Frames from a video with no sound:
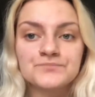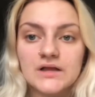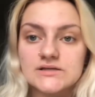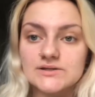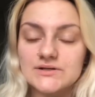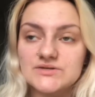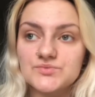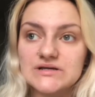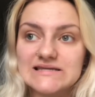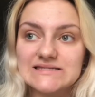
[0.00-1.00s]
So I didn't
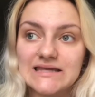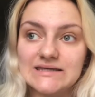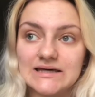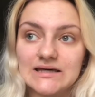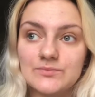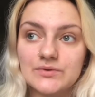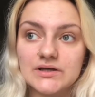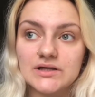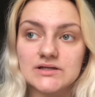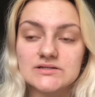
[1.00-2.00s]
want to send it
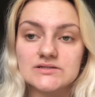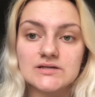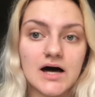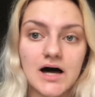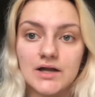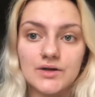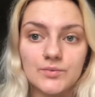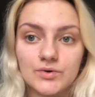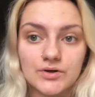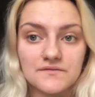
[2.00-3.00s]
because I don't
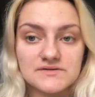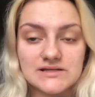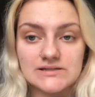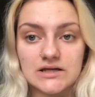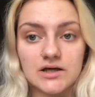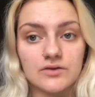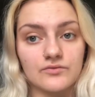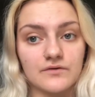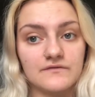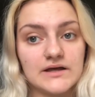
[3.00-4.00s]
want to obviously send her the
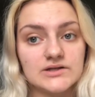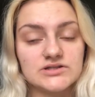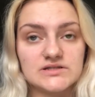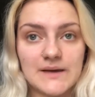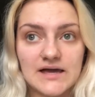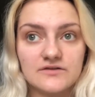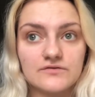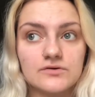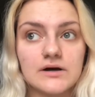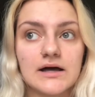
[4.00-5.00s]
wrong thing. She's paid
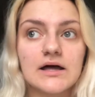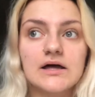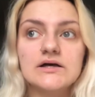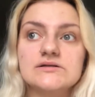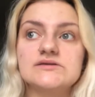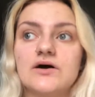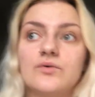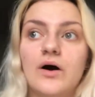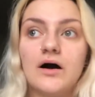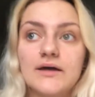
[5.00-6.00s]
for it.
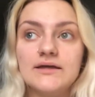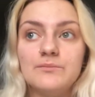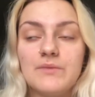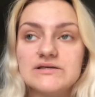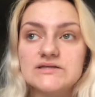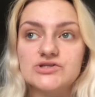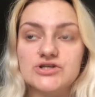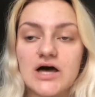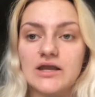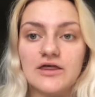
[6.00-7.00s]
So I messaged
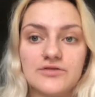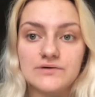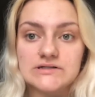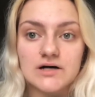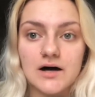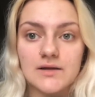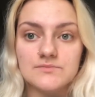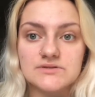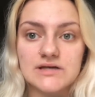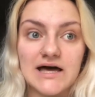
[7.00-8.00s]
her like three
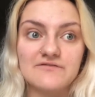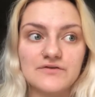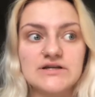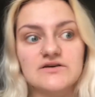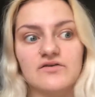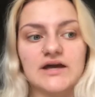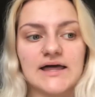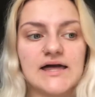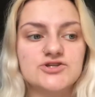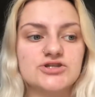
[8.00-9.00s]
times at three different
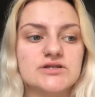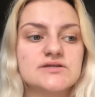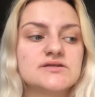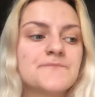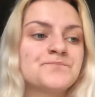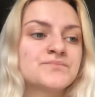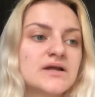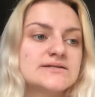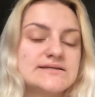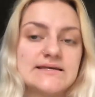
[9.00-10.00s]
occasions
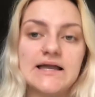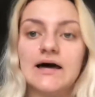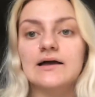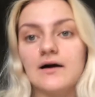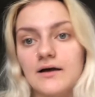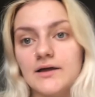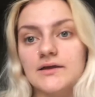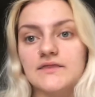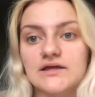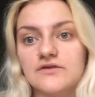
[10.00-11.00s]
to say like,
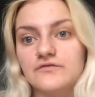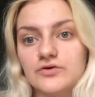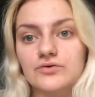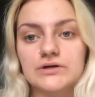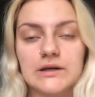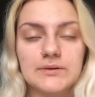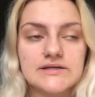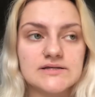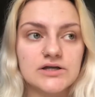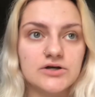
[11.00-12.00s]
hi, thank you for your order.
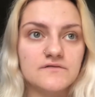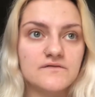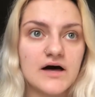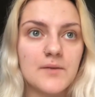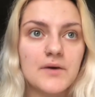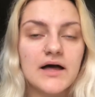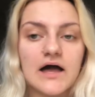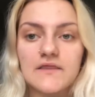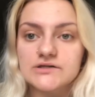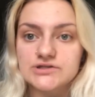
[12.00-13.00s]
Please, can you confirm?
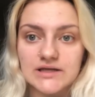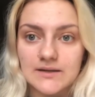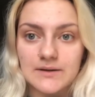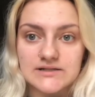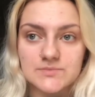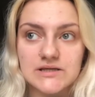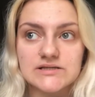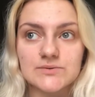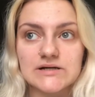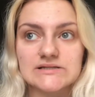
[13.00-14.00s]
And then she didn't get back to me.
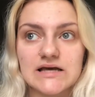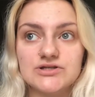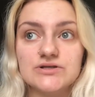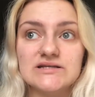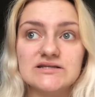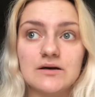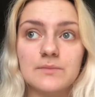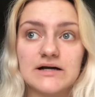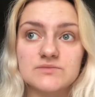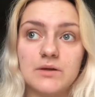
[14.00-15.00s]
So I said, you need to get
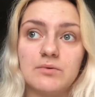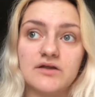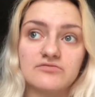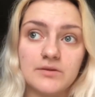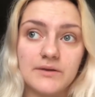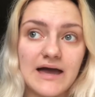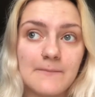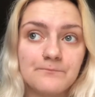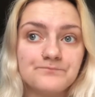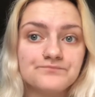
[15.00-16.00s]
back to me by 3 p.m.